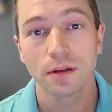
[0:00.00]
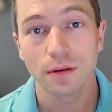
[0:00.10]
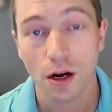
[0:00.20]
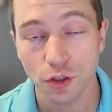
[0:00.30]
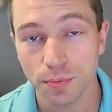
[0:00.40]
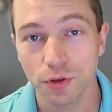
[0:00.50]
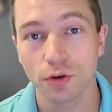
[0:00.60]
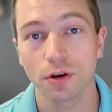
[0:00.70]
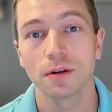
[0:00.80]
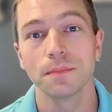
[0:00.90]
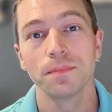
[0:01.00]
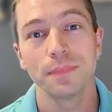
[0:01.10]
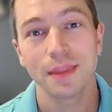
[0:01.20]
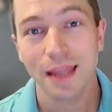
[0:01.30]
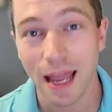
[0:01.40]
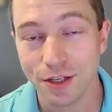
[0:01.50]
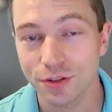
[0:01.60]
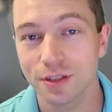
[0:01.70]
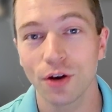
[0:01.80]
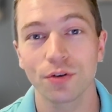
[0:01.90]
entrepreneur,
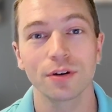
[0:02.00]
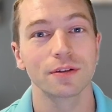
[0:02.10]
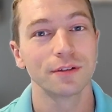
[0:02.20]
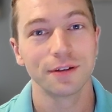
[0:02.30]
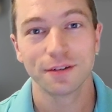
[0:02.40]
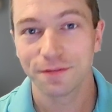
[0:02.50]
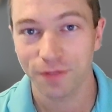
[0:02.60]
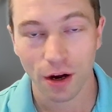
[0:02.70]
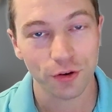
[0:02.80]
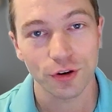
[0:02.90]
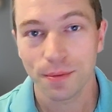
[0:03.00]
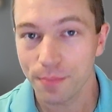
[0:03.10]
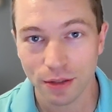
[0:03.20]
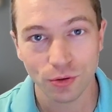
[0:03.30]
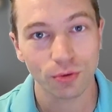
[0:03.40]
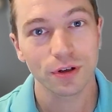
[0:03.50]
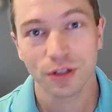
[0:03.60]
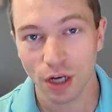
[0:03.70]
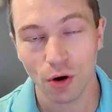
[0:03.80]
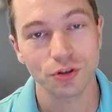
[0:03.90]
agency owner, father, mentor,
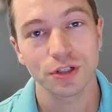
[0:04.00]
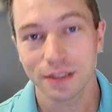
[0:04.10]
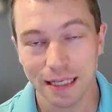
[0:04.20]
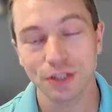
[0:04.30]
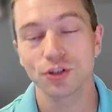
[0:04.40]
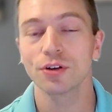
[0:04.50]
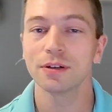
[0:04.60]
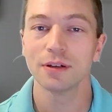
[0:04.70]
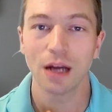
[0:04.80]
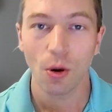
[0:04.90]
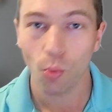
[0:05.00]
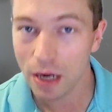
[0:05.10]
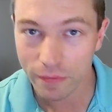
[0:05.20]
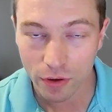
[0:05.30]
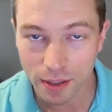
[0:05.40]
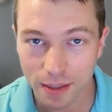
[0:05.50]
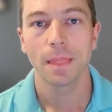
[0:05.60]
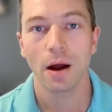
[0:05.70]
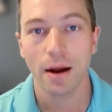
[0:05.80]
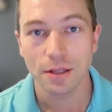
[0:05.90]
coach, teacher, whatever it is.
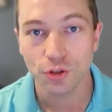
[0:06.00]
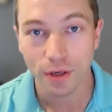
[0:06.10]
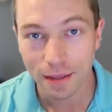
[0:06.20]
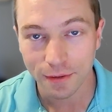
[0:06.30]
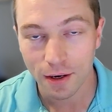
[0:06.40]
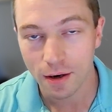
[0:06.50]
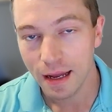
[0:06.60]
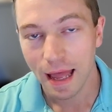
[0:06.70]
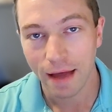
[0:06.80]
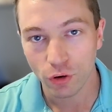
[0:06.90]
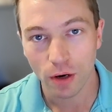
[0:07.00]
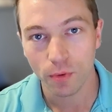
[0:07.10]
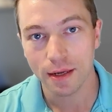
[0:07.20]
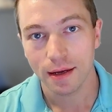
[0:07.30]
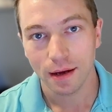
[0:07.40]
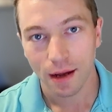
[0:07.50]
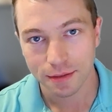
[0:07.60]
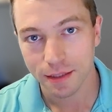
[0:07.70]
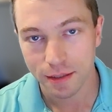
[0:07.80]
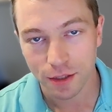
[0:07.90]
All right. So get out there. Have a great week. I'll
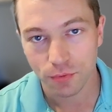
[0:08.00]
see you next week.